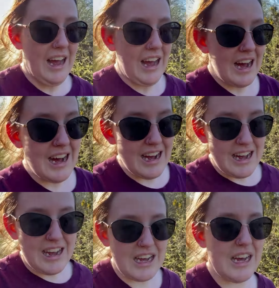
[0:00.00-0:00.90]

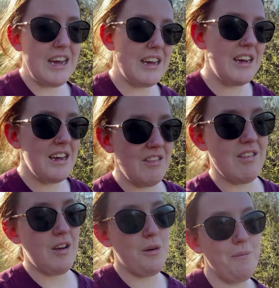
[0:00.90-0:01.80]
Uh,
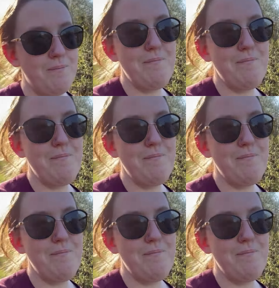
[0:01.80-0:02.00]
so